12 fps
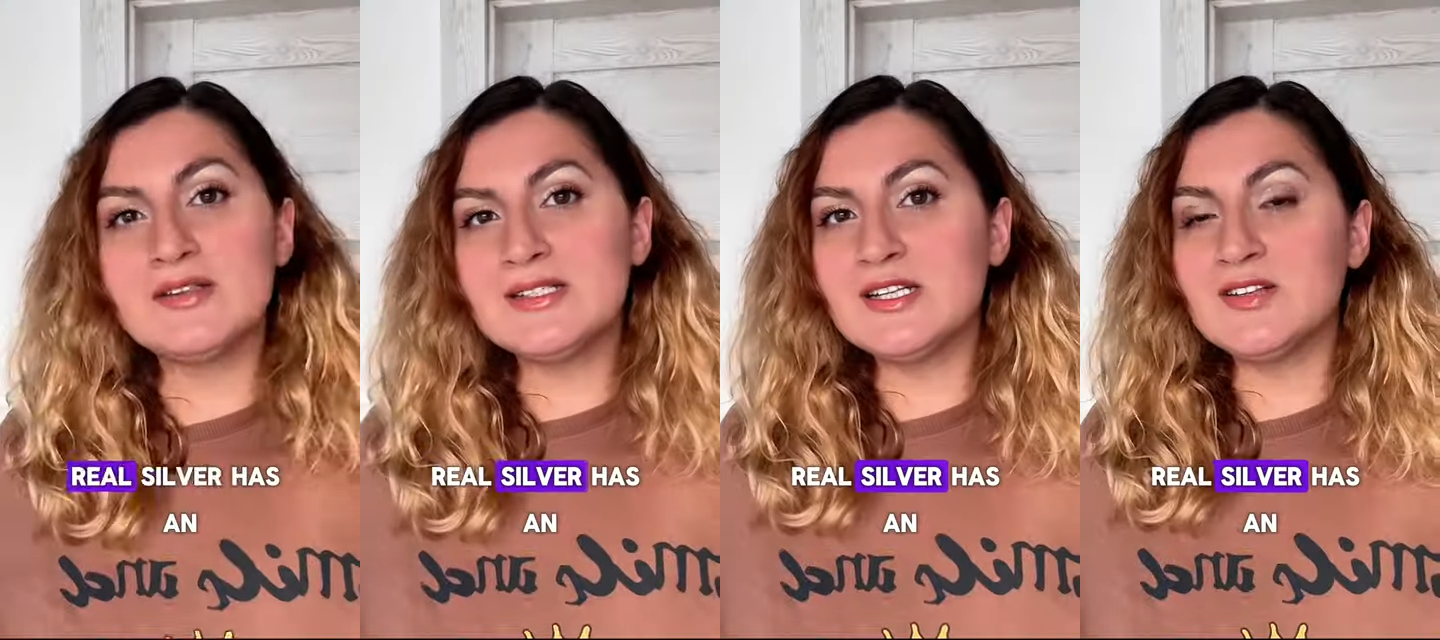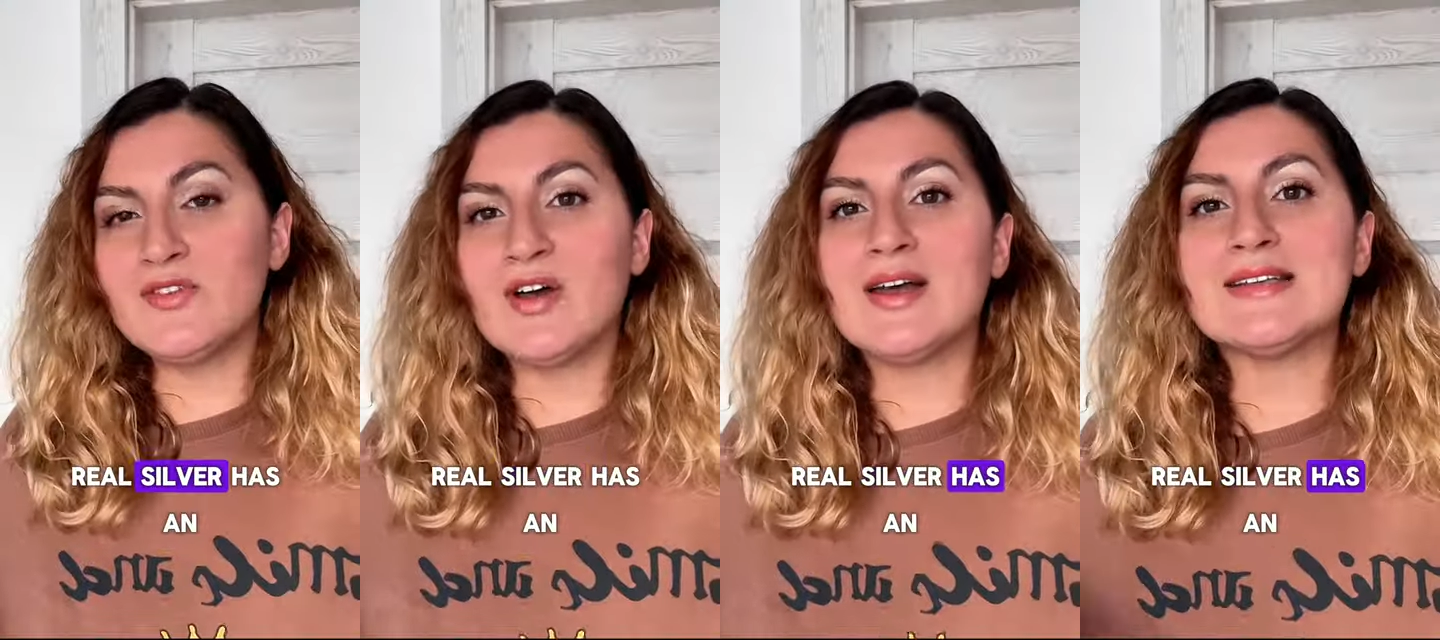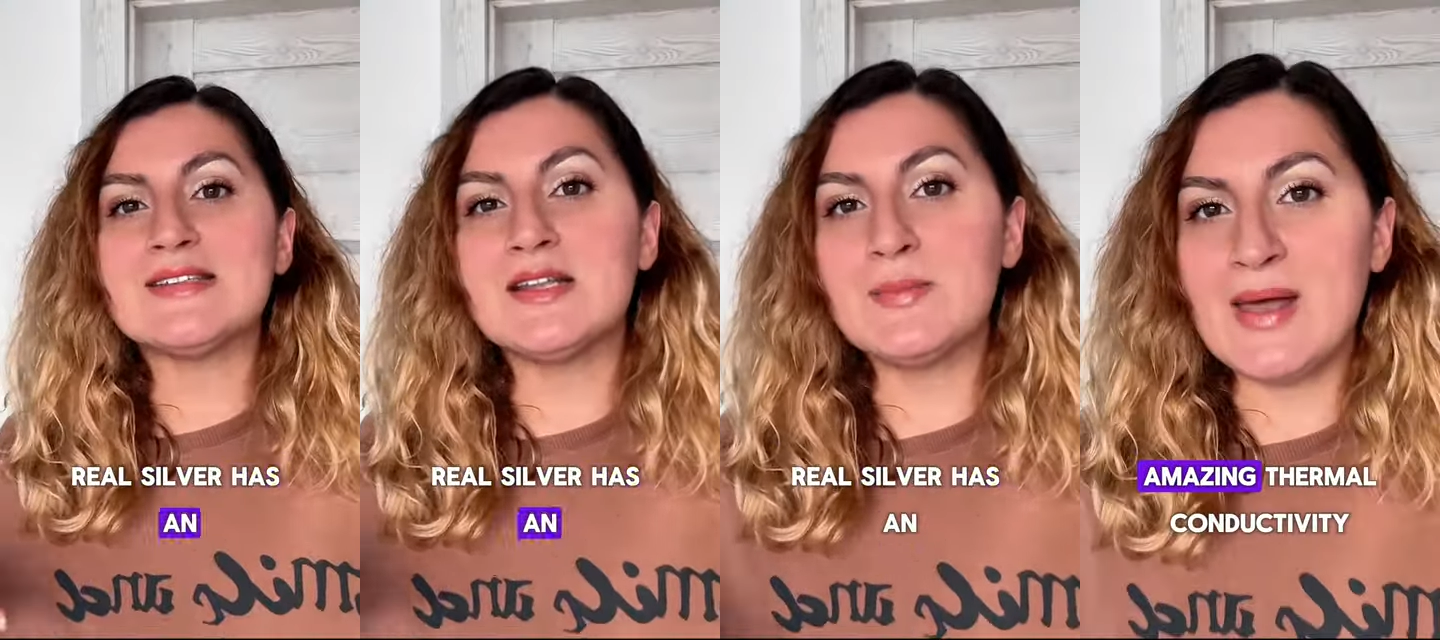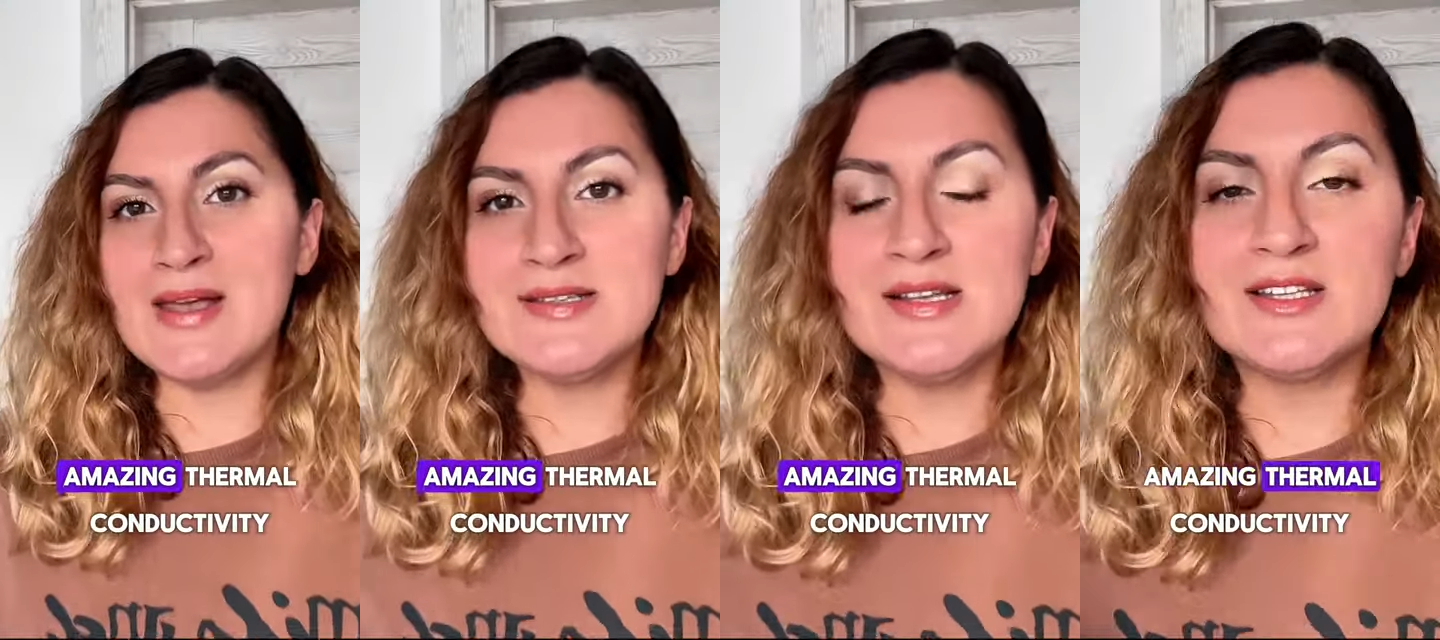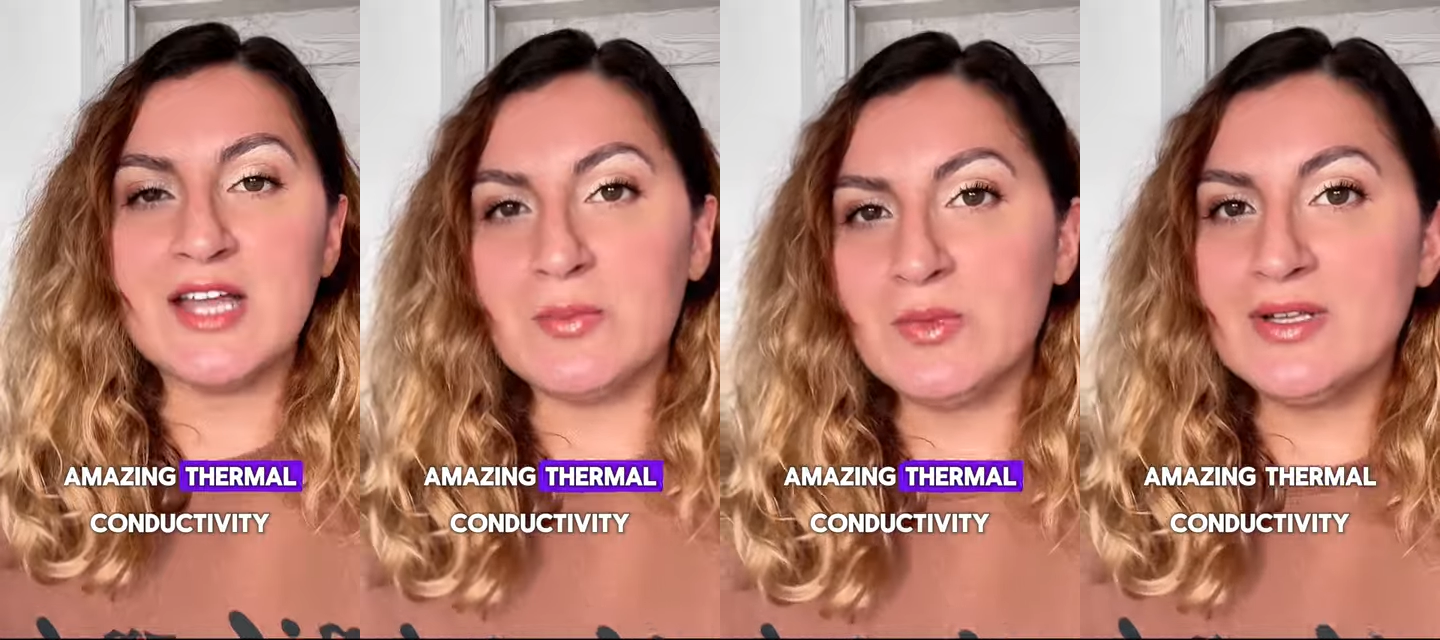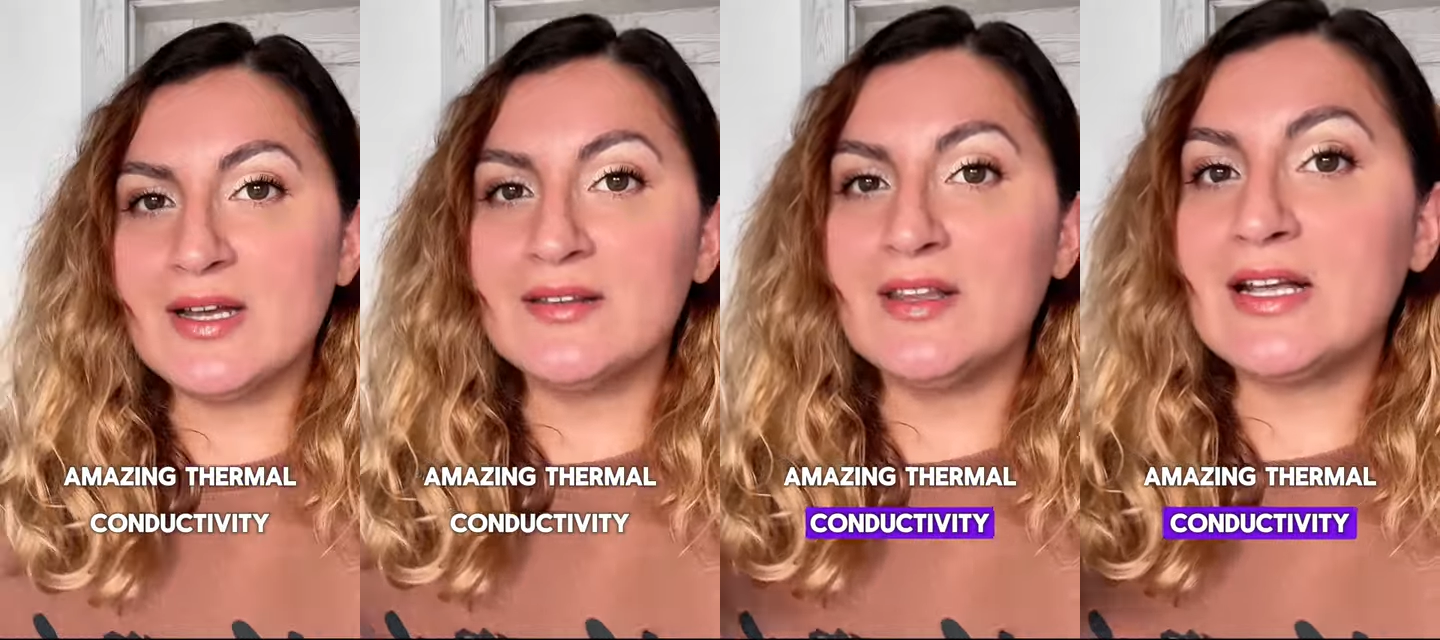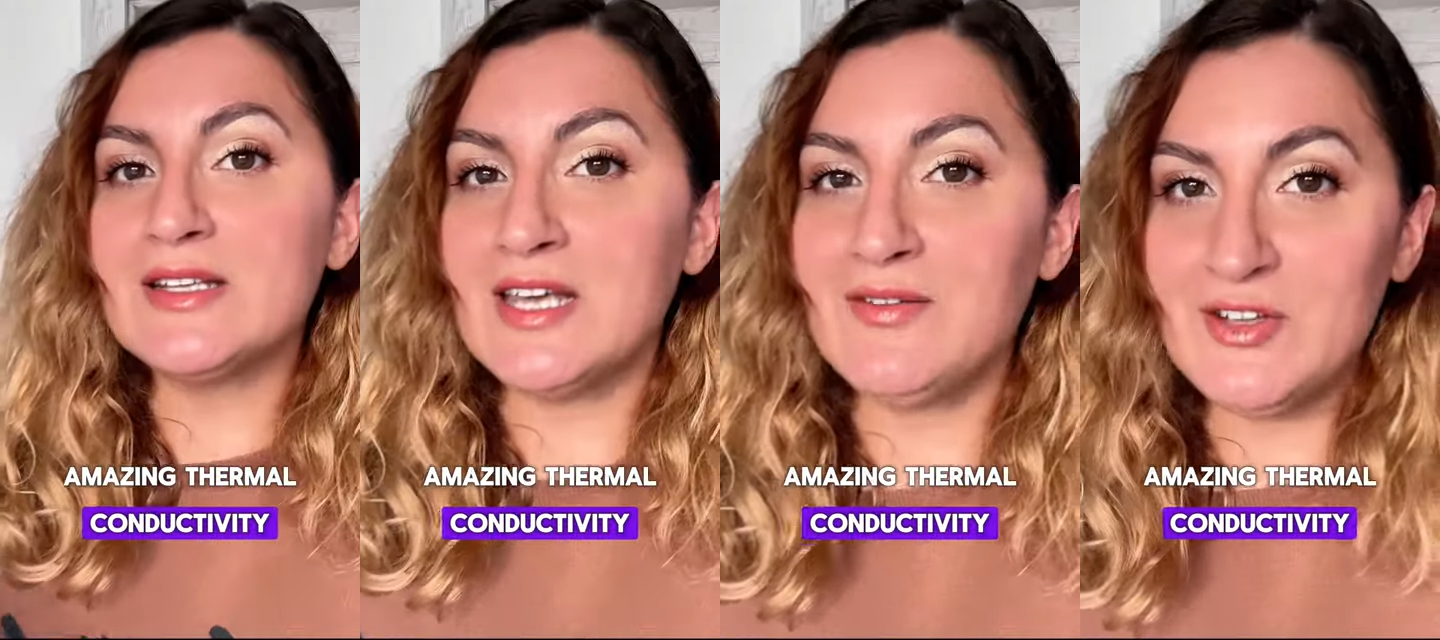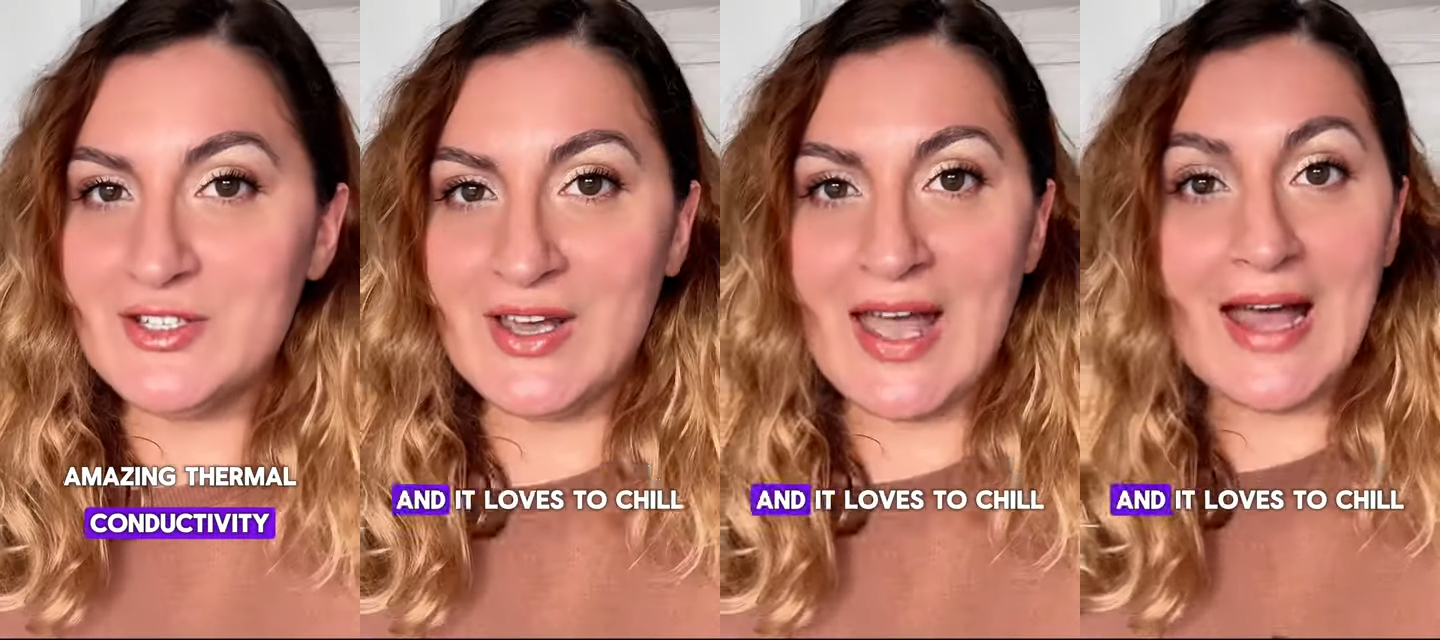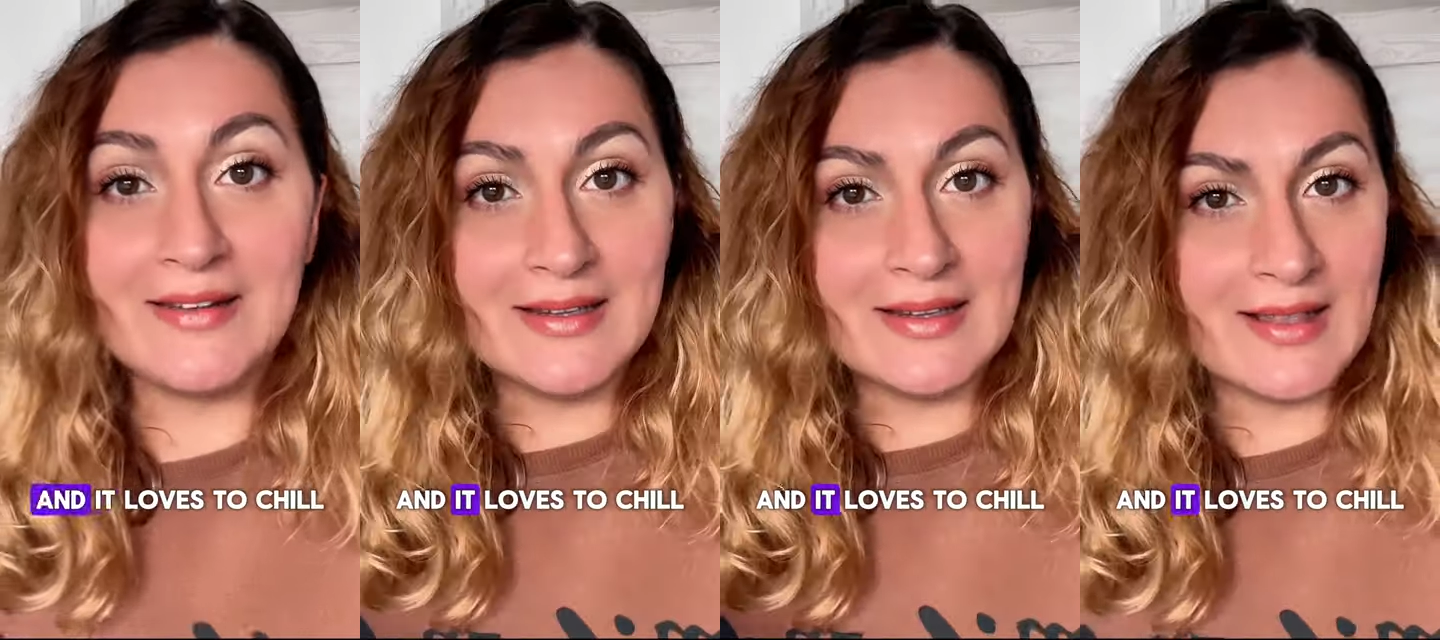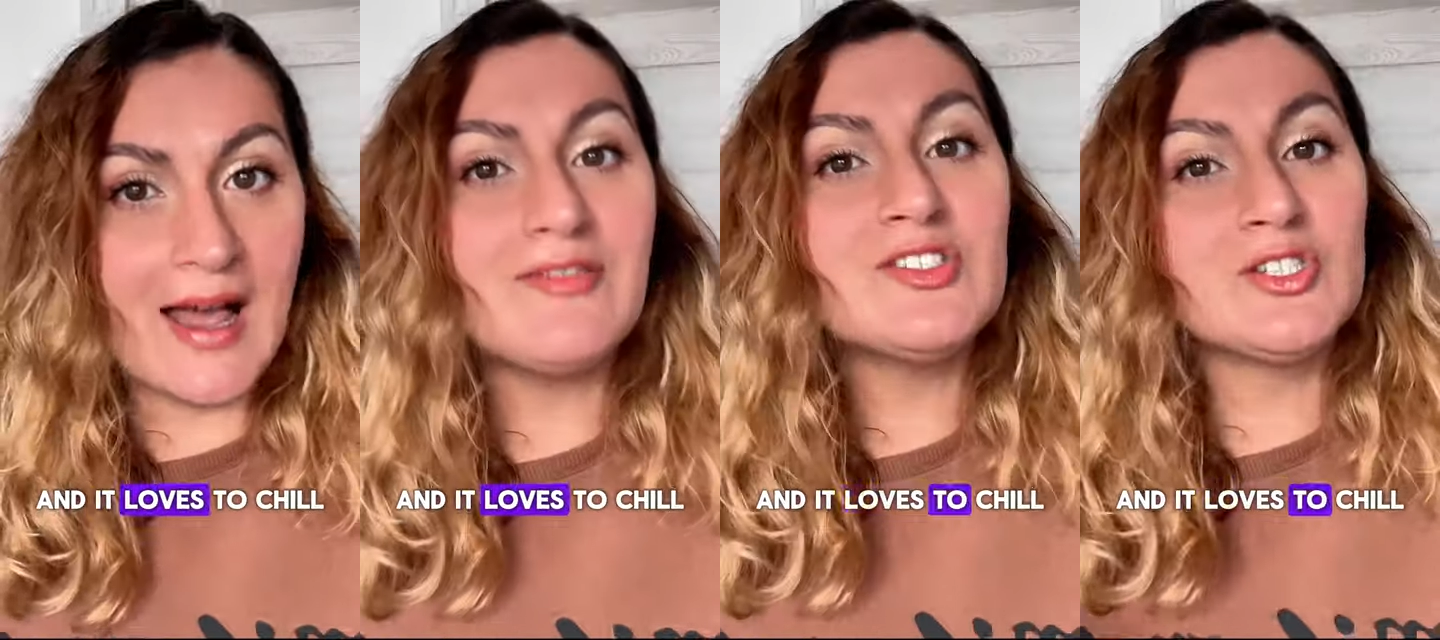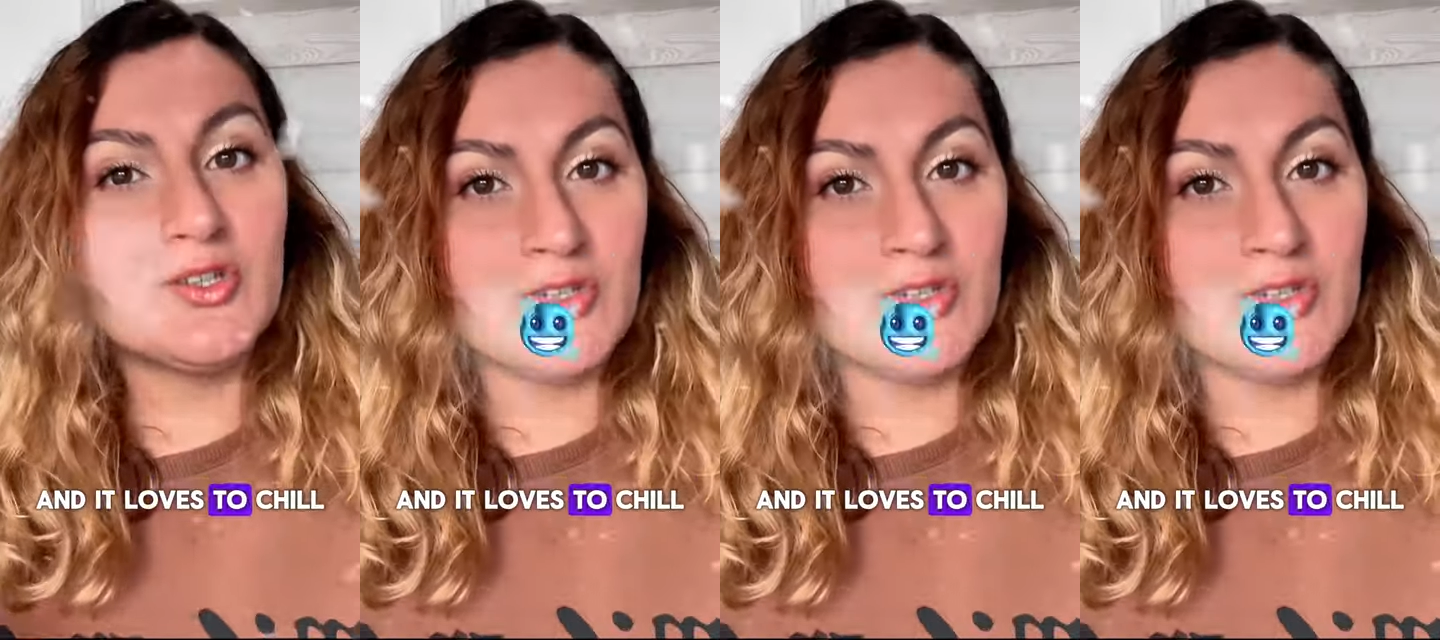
silver has an amazing thermal conductivity and it loves to